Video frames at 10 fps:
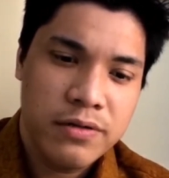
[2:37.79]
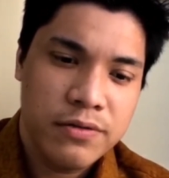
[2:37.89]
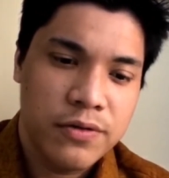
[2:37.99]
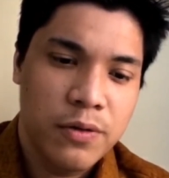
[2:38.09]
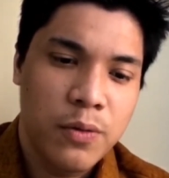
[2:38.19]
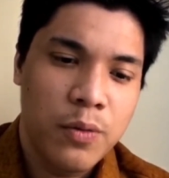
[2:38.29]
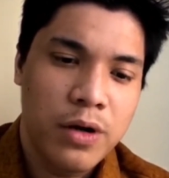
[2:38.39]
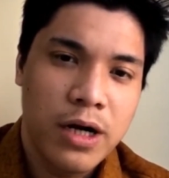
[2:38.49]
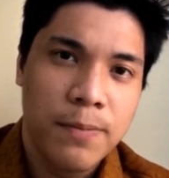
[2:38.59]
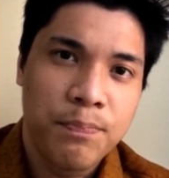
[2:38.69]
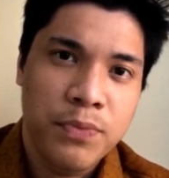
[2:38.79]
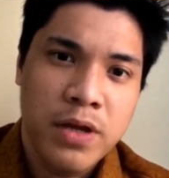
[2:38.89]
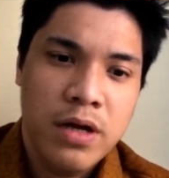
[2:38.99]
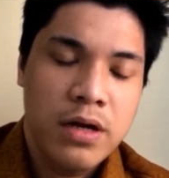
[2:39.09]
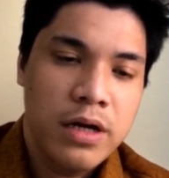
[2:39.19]
So um,
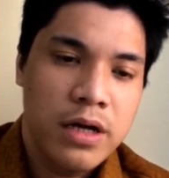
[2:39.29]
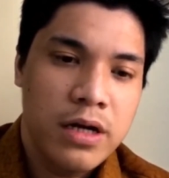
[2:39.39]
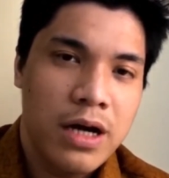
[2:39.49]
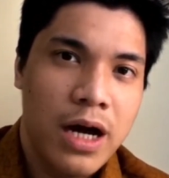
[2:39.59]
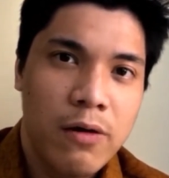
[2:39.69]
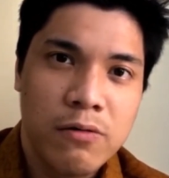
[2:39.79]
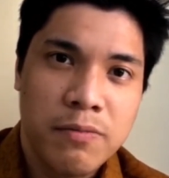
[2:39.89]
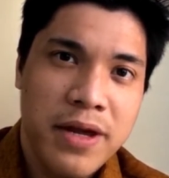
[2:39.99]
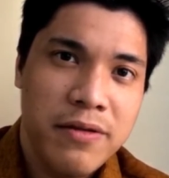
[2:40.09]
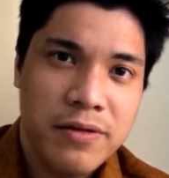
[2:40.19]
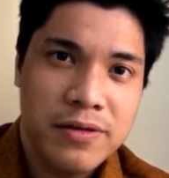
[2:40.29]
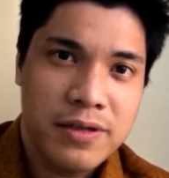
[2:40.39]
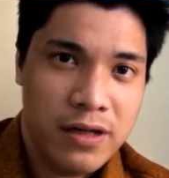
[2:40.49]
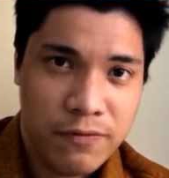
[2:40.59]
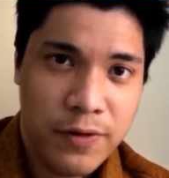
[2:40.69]
I'll make this
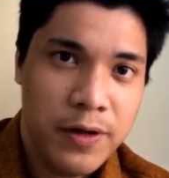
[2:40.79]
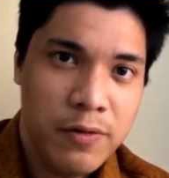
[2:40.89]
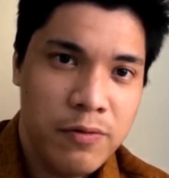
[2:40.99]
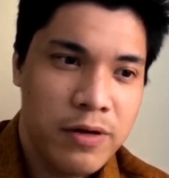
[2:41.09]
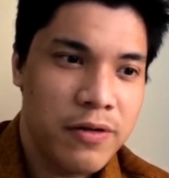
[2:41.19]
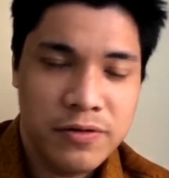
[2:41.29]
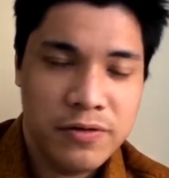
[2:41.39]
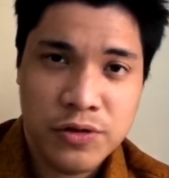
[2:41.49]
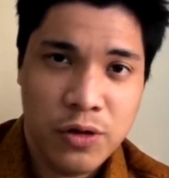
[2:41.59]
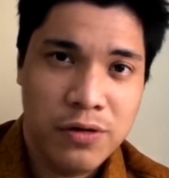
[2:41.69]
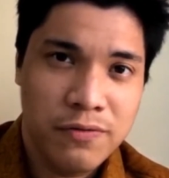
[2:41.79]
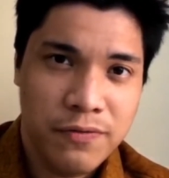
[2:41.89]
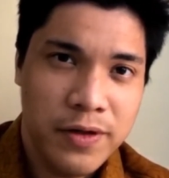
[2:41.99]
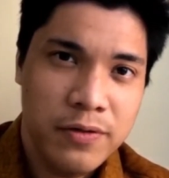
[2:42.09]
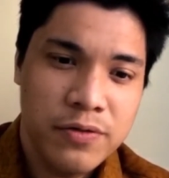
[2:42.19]
kind of video, like these short
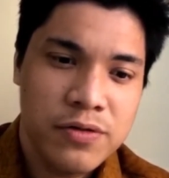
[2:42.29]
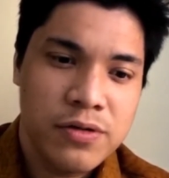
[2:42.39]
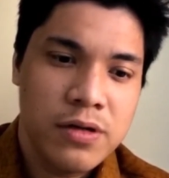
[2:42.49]
videos,